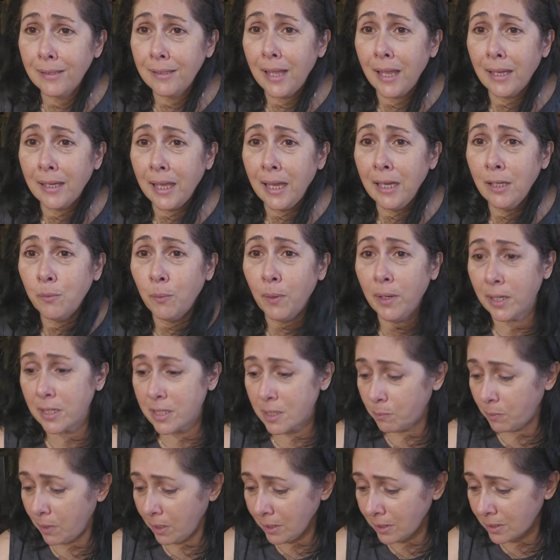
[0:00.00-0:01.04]
that gained weight. I
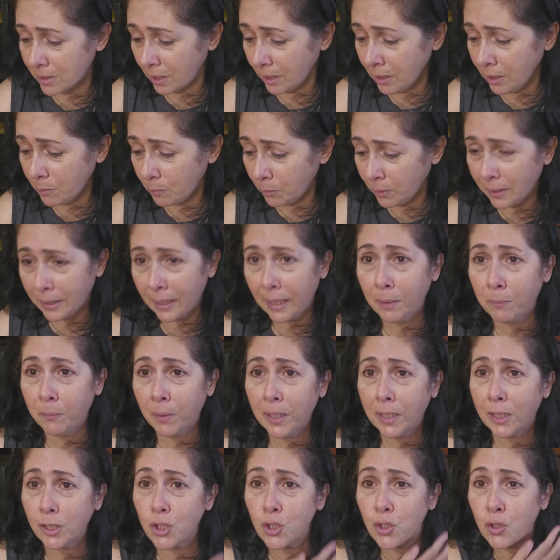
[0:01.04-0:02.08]
said, well, I didn't tell you you wouldn't gain
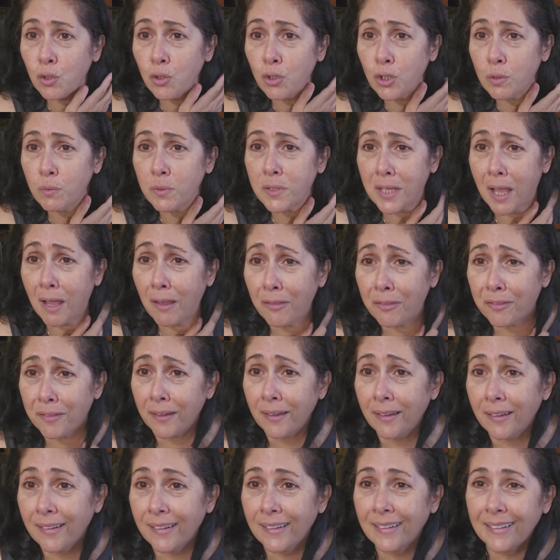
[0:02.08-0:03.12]
weight. I just told you it was
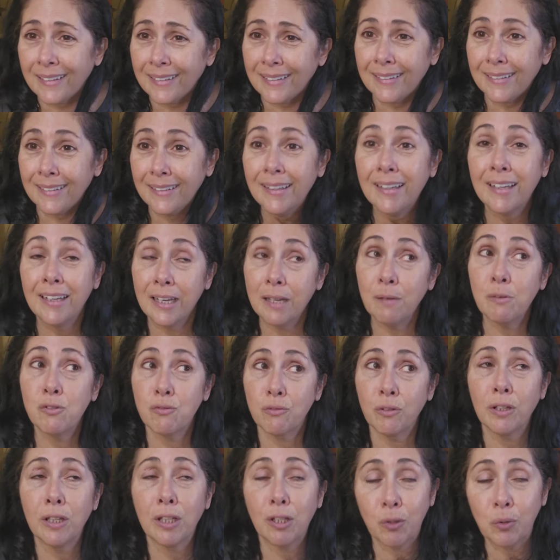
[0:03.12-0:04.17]
healthy. He was
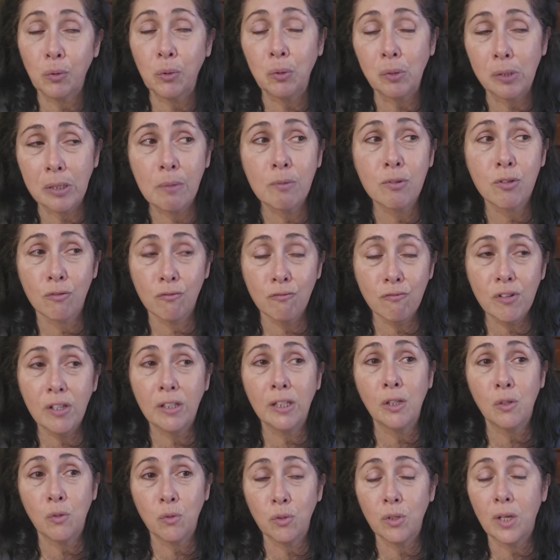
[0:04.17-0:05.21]
really cool. He was a
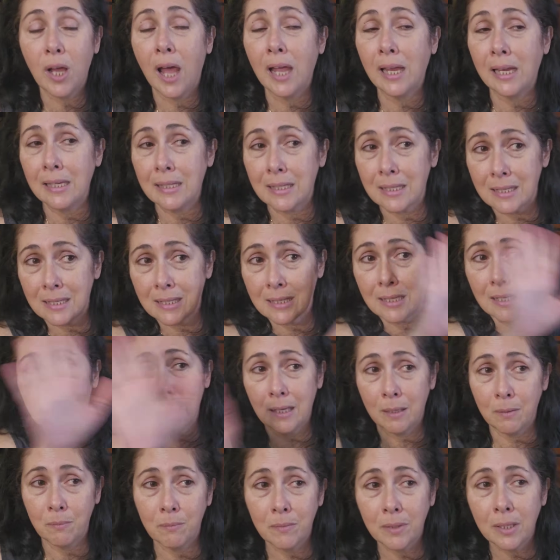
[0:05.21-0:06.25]
really cool guy, and to see
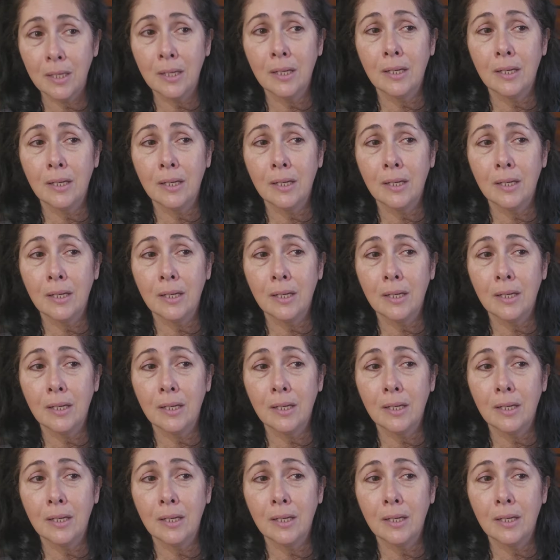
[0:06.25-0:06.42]
him,